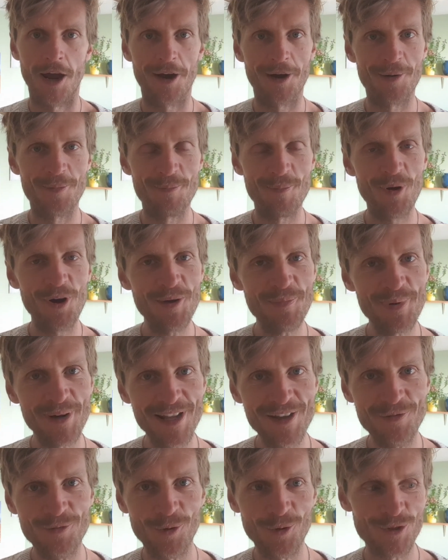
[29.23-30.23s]
My
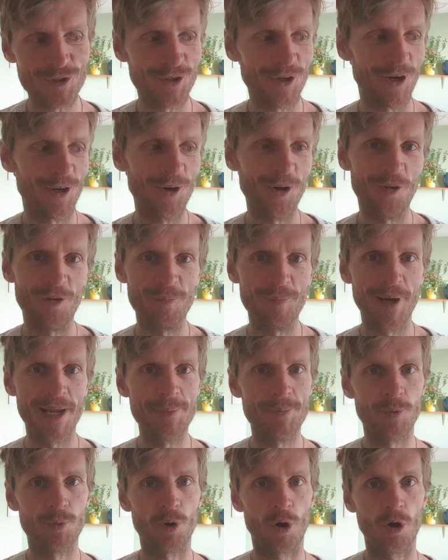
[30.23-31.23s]
belief was that a lot of
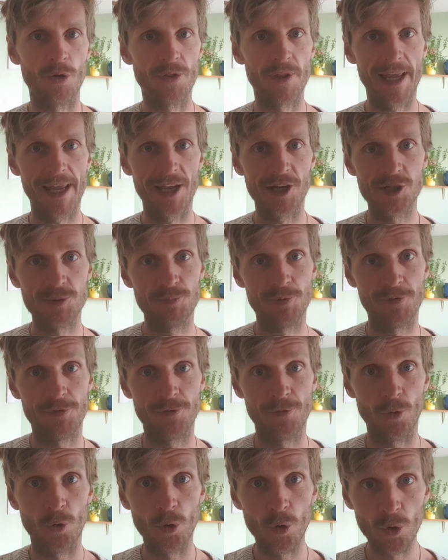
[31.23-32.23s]
people were on the edge
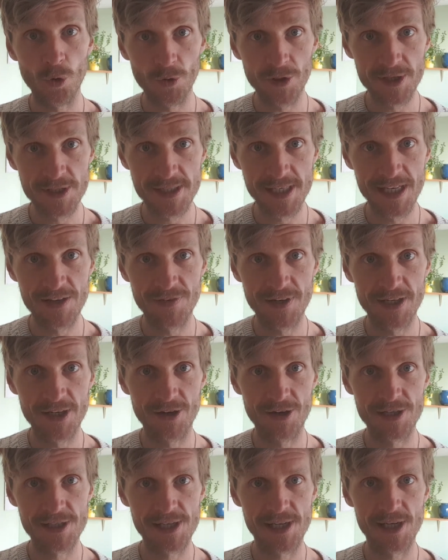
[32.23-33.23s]
before the
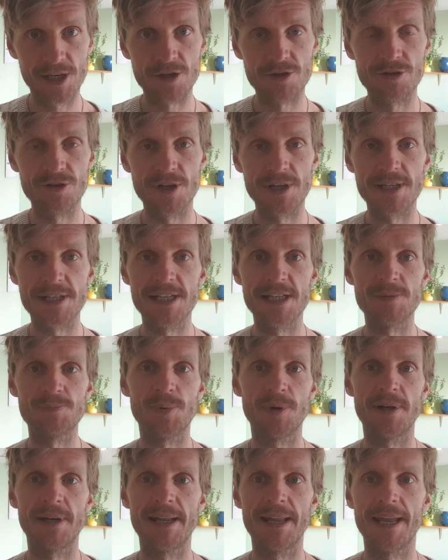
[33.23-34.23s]
CV-19 crisis,
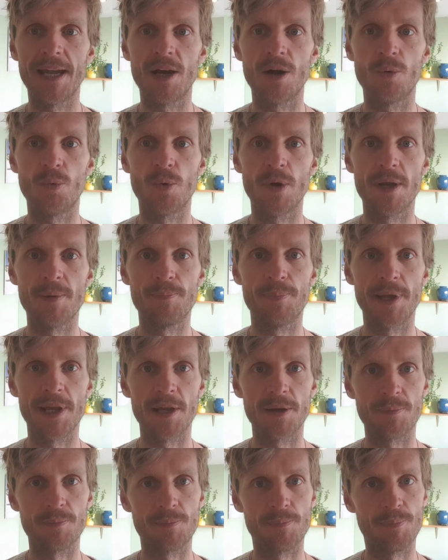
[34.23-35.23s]
but now we're
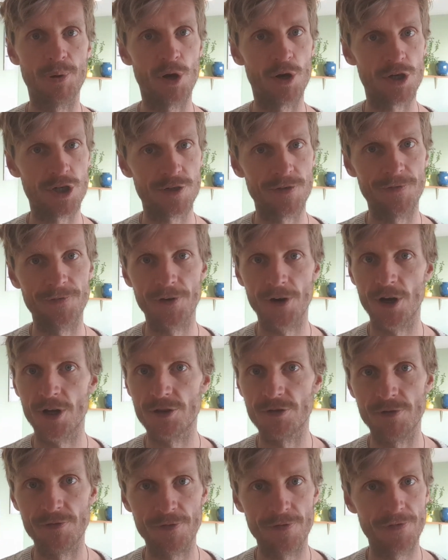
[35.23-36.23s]
being pushed
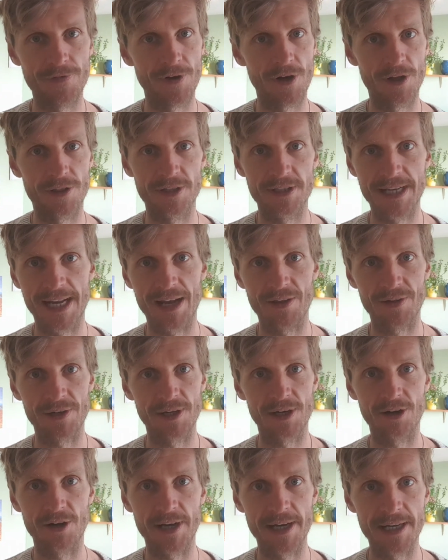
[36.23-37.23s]
further and further down the
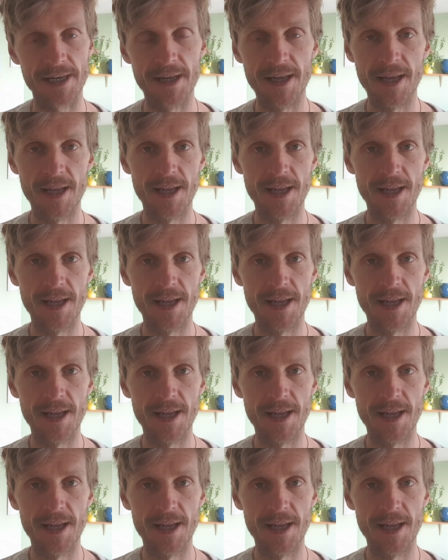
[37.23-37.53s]
line.